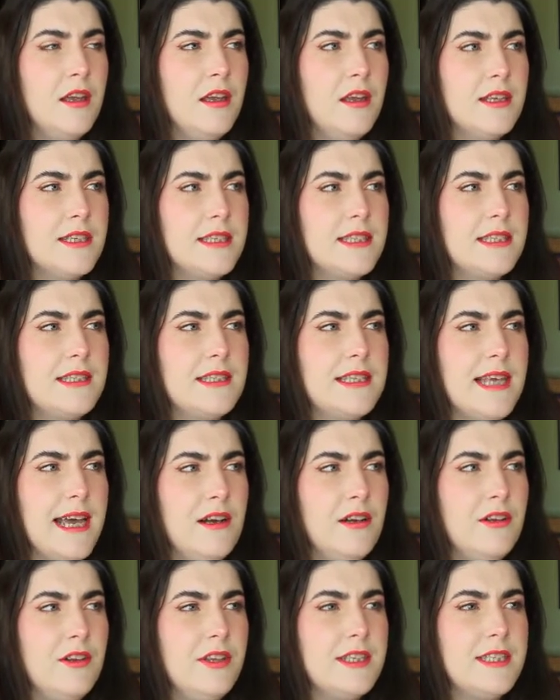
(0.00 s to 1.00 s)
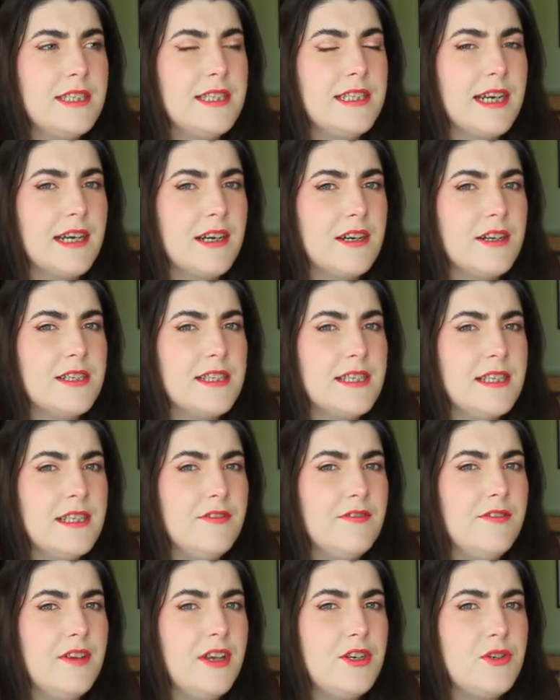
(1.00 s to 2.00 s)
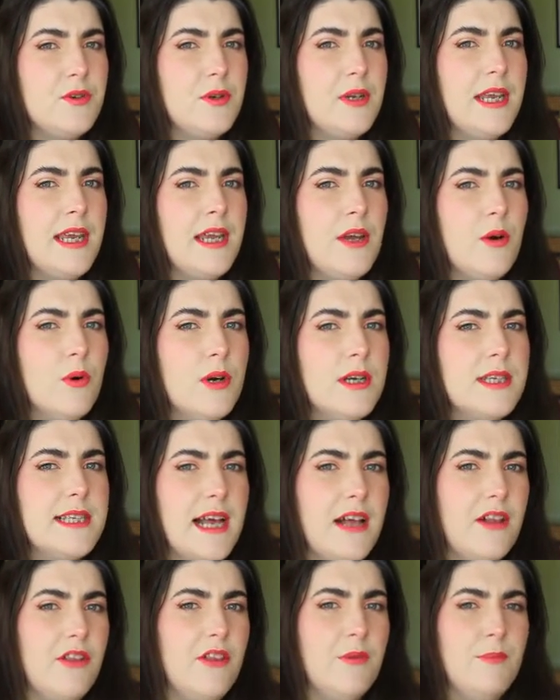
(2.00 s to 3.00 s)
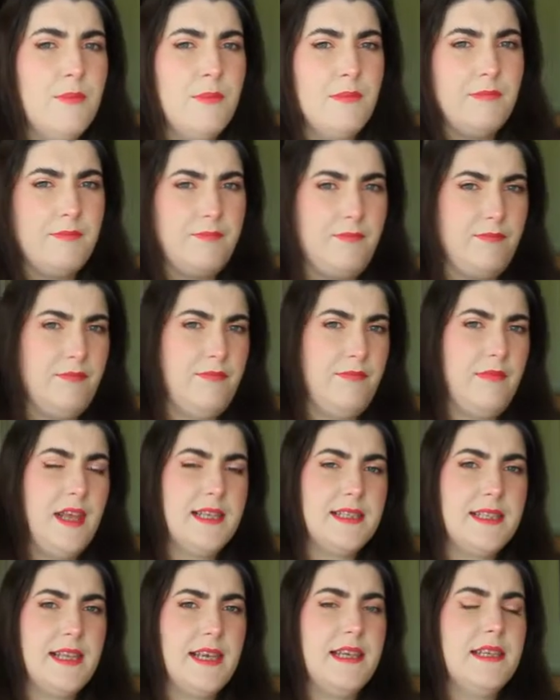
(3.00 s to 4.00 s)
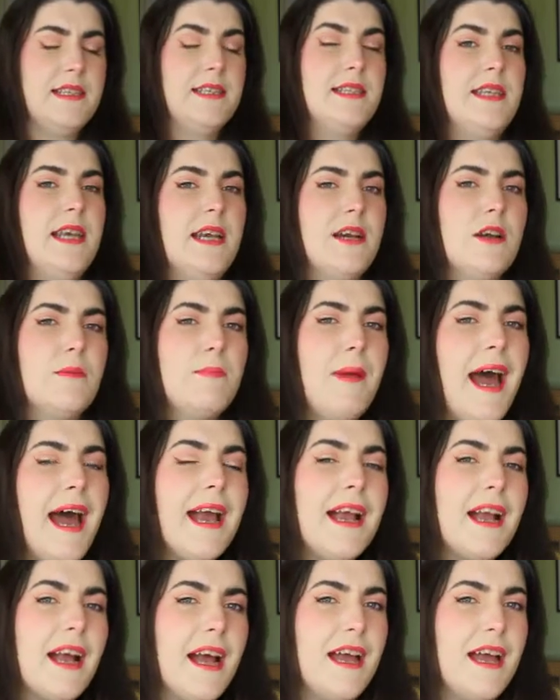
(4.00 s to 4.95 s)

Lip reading: sell the stickers individually or sell them as like a sticker pack.